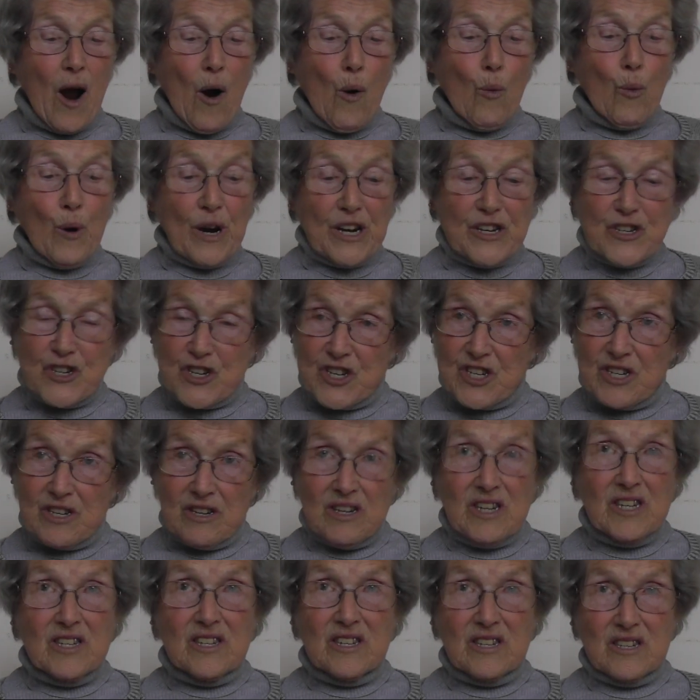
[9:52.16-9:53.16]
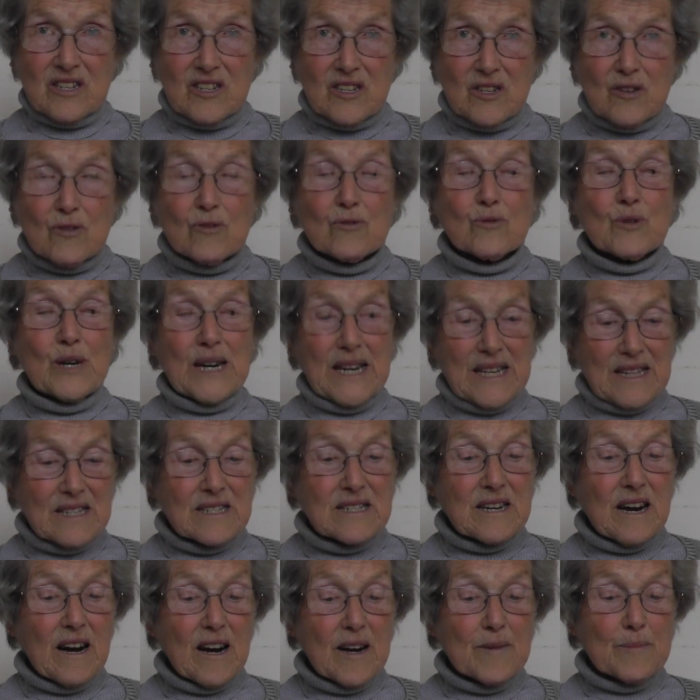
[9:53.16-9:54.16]
which is where the
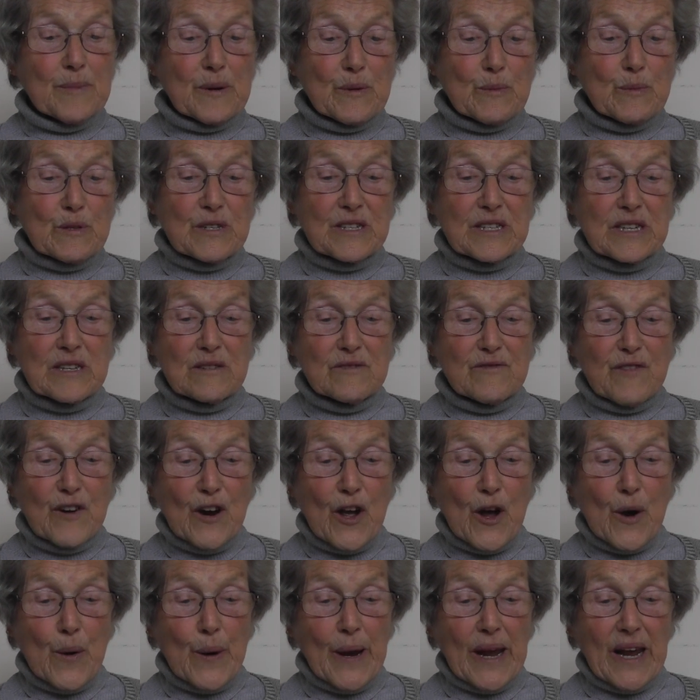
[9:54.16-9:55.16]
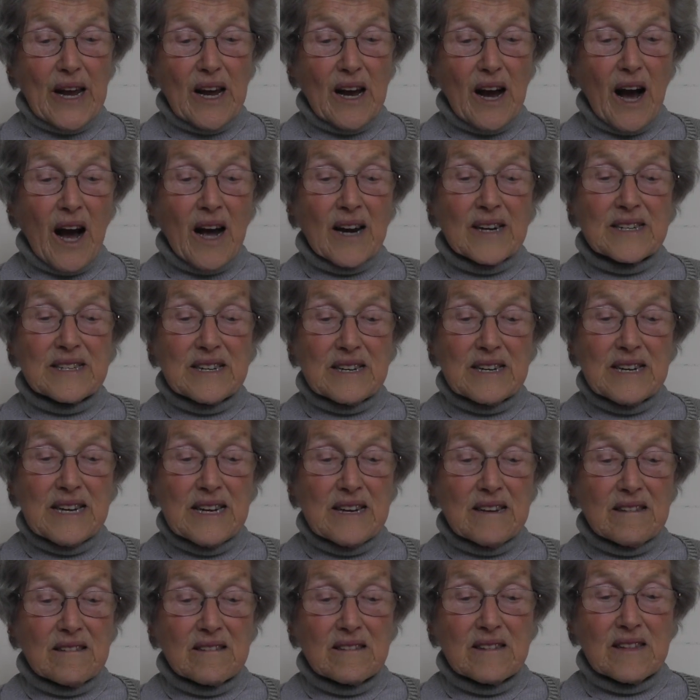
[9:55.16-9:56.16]
Tyburn was flowing
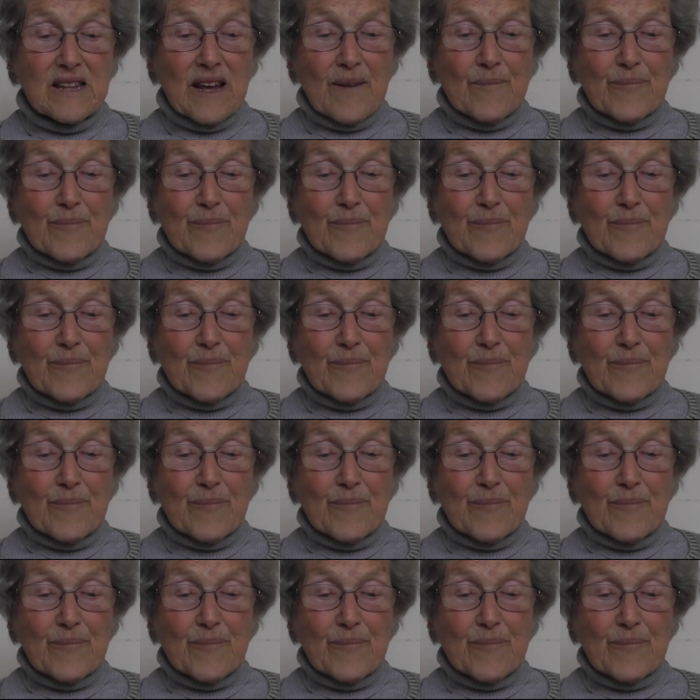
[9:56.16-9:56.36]
underneath.